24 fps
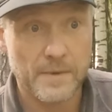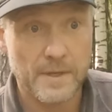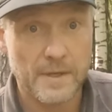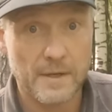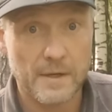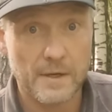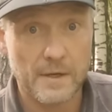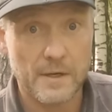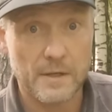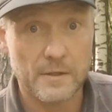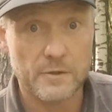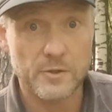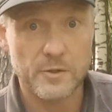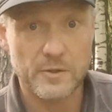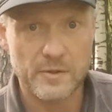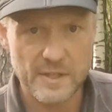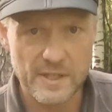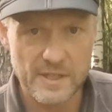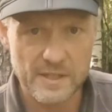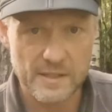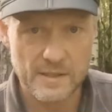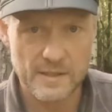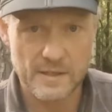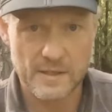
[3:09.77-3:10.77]
Do you
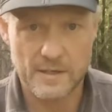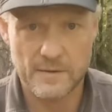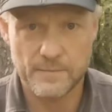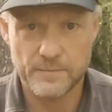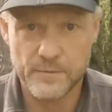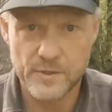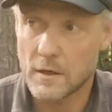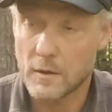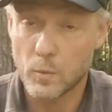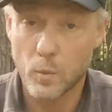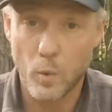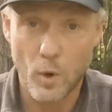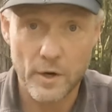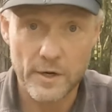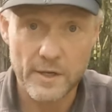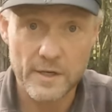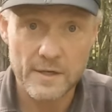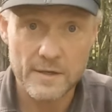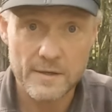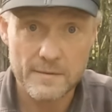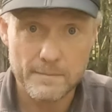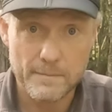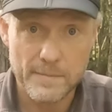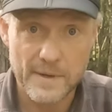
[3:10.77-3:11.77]
need a
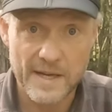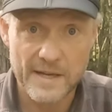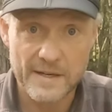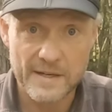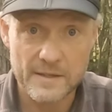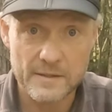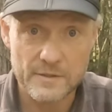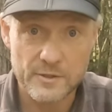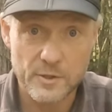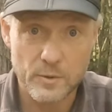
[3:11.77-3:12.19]
water bladder?